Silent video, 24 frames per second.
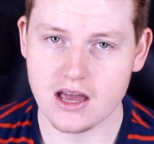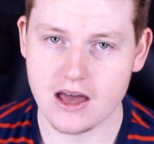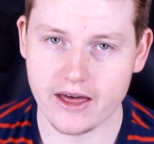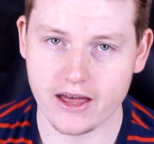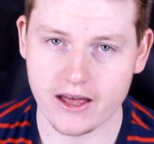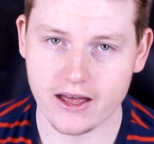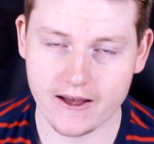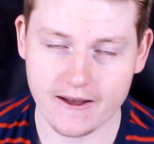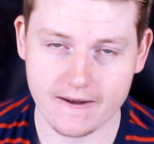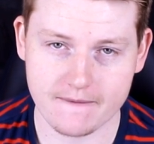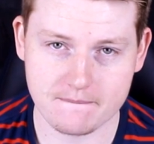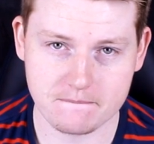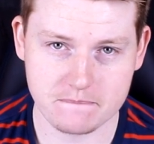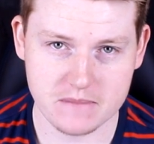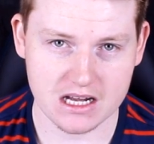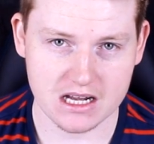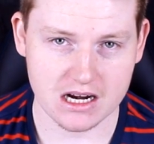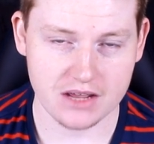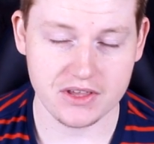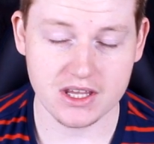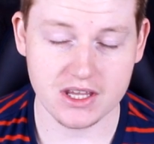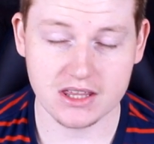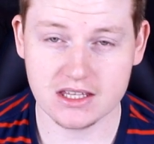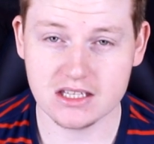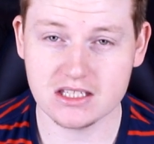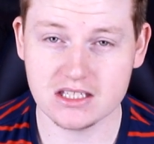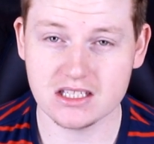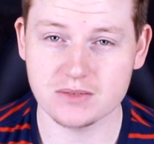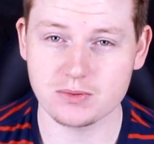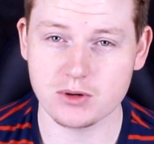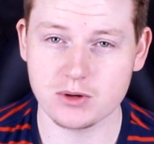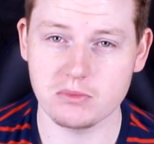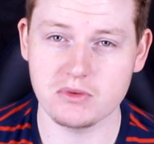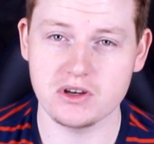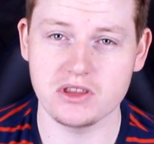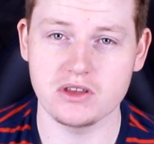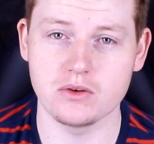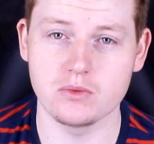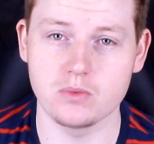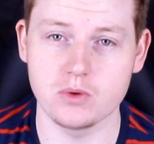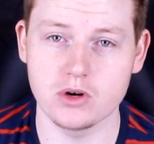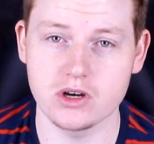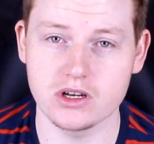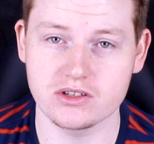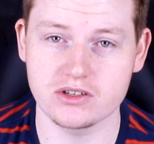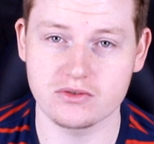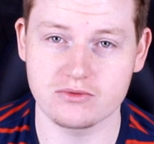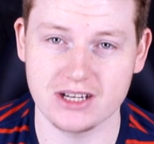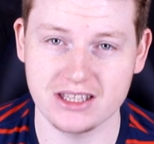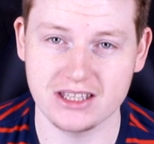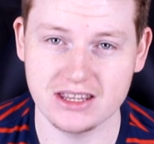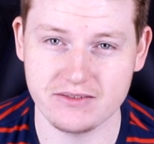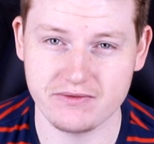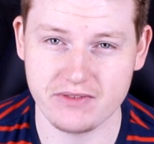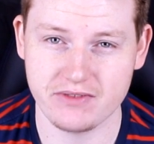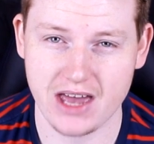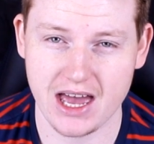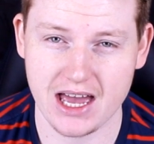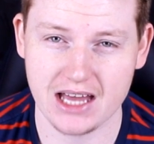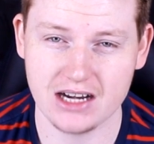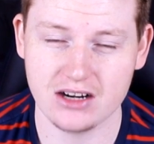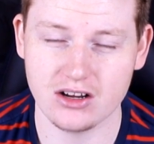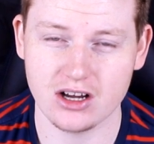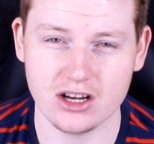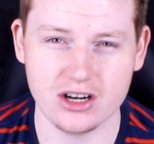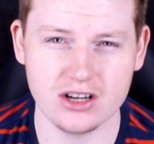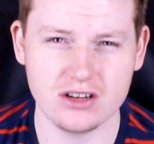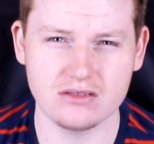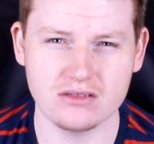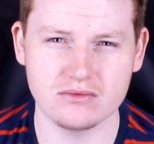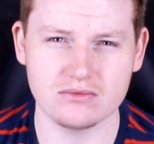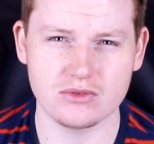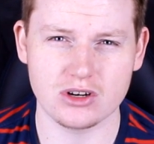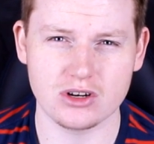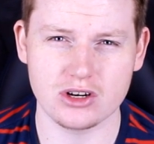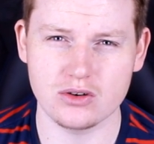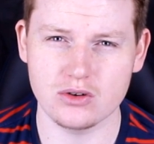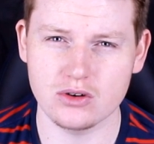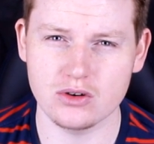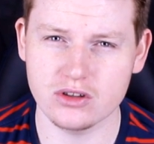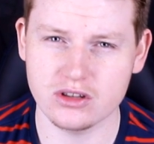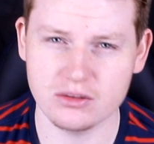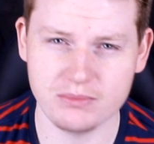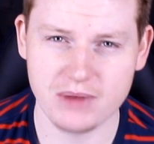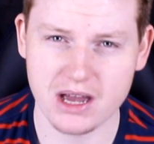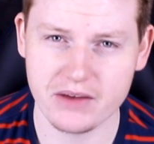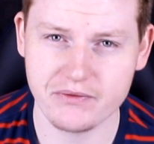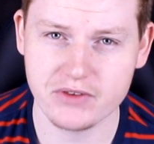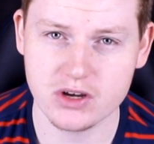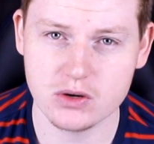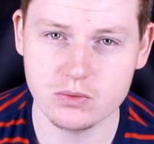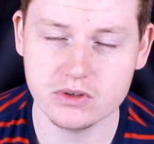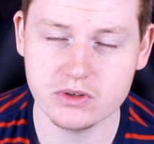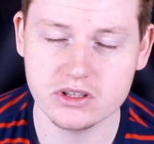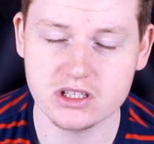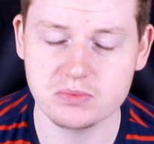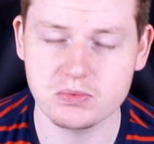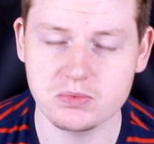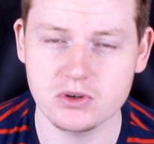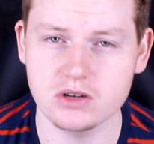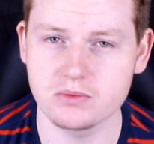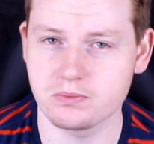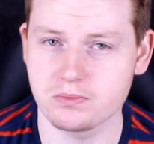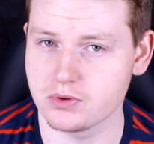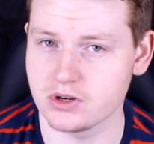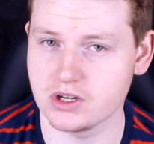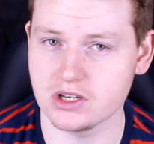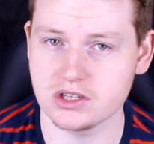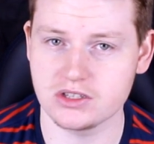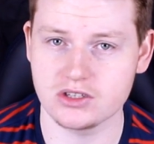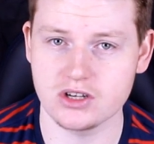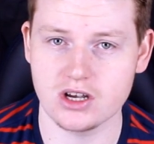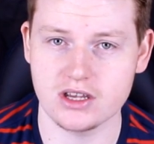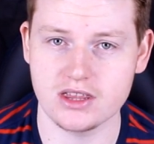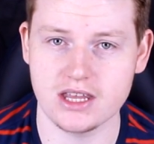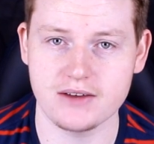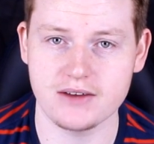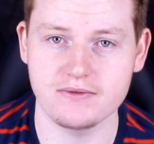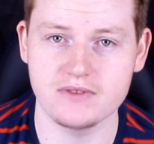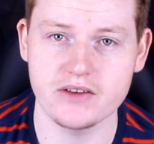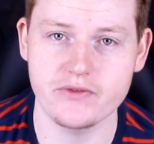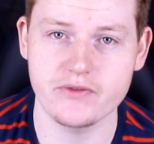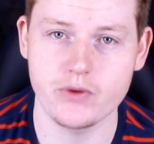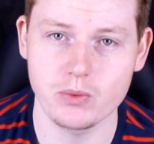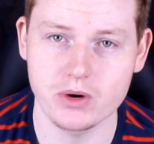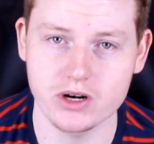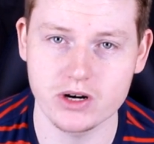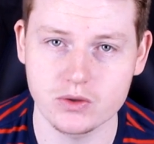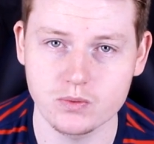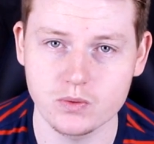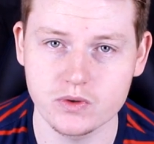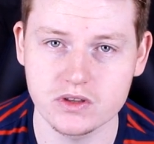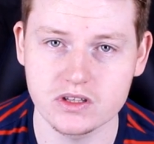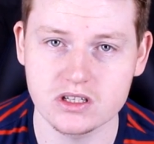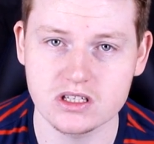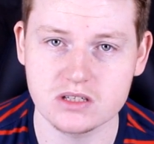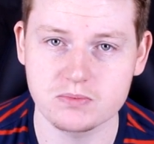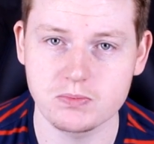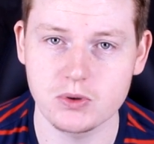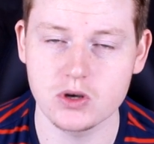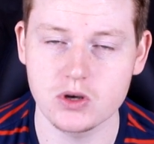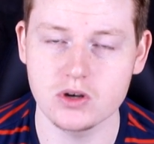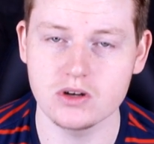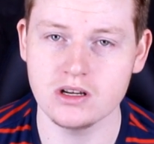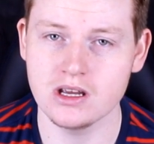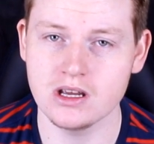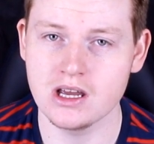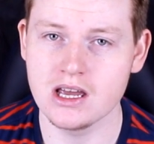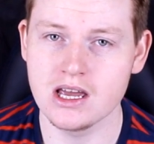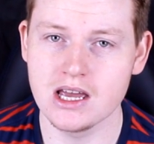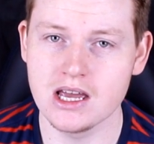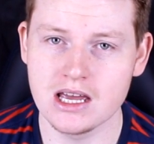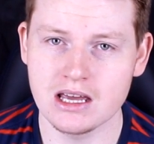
And I think this is probably the worst run they've had. I don't recall them having a wooden spoon. Pretty certain they've never won a wooden spoon.